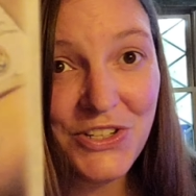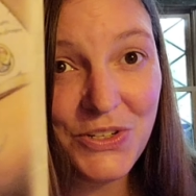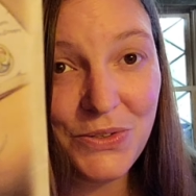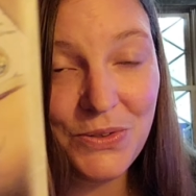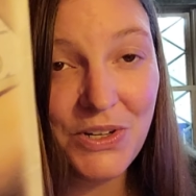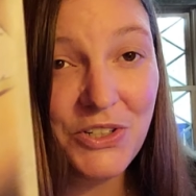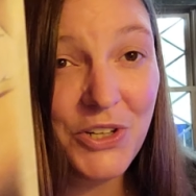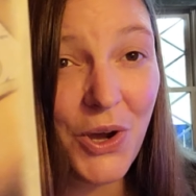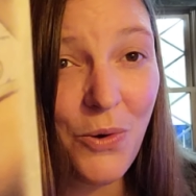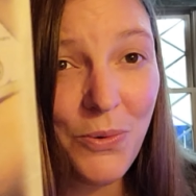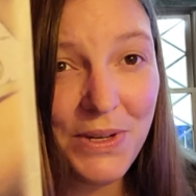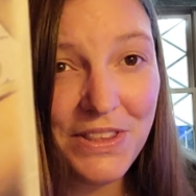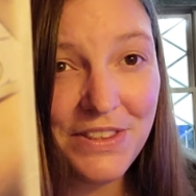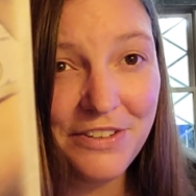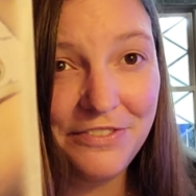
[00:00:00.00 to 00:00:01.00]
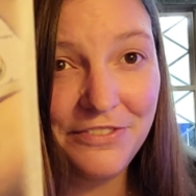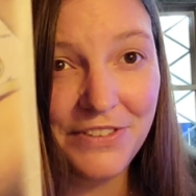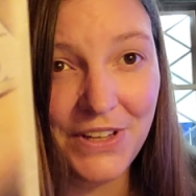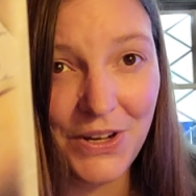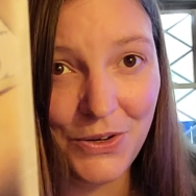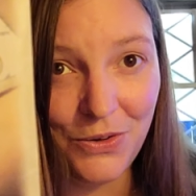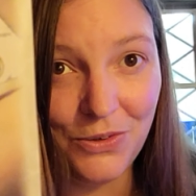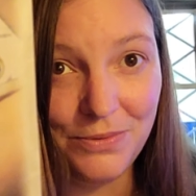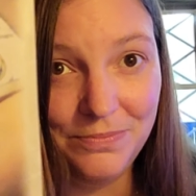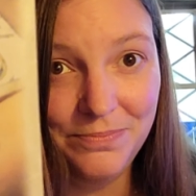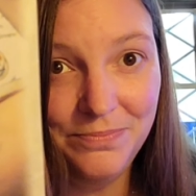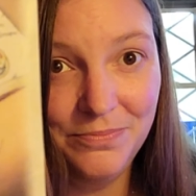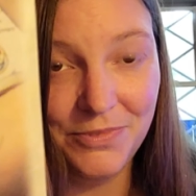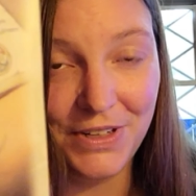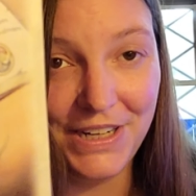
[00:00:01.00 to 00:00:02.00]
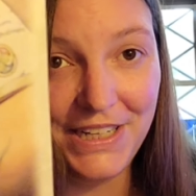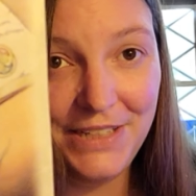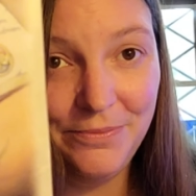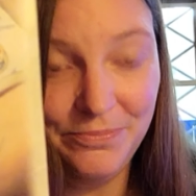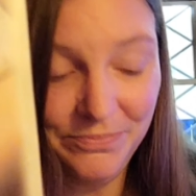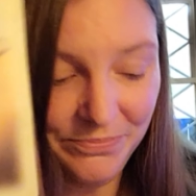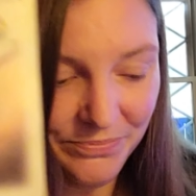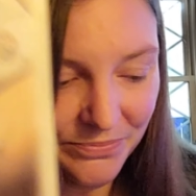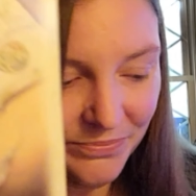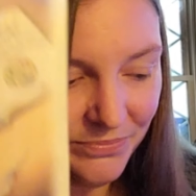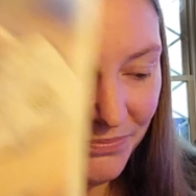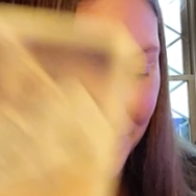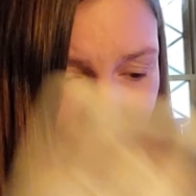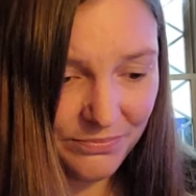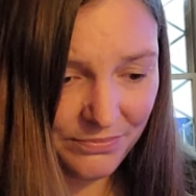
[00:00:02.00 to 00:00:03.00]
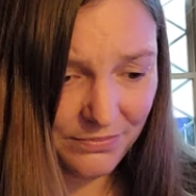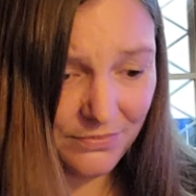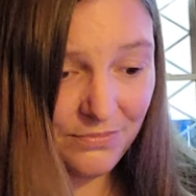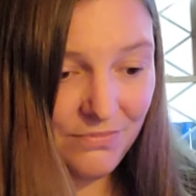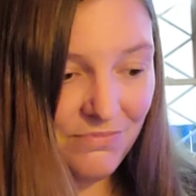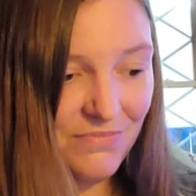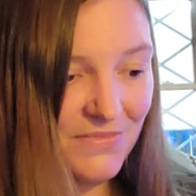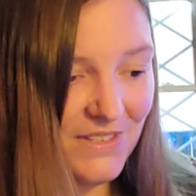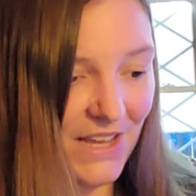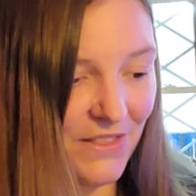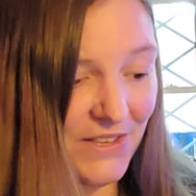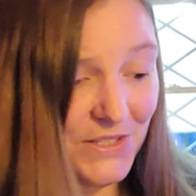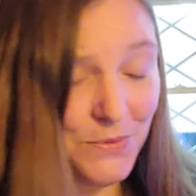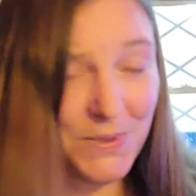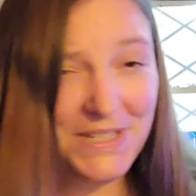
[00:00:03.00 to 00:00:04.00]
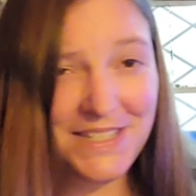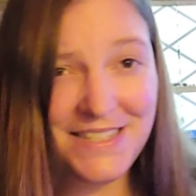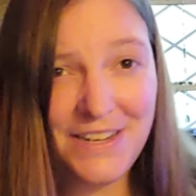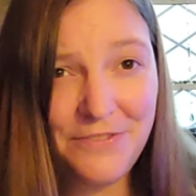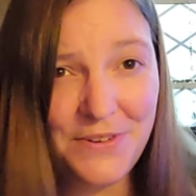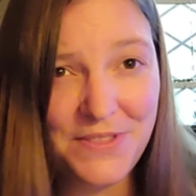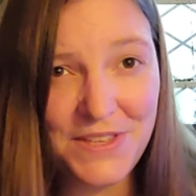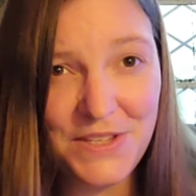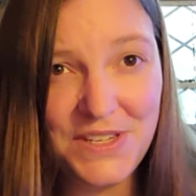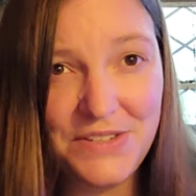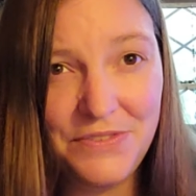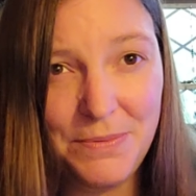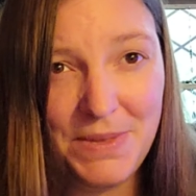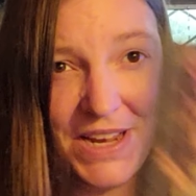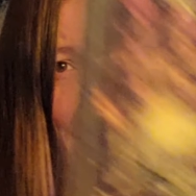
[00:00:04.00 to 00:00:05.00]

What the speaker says: to go with the flow, right? This one's different. This is from the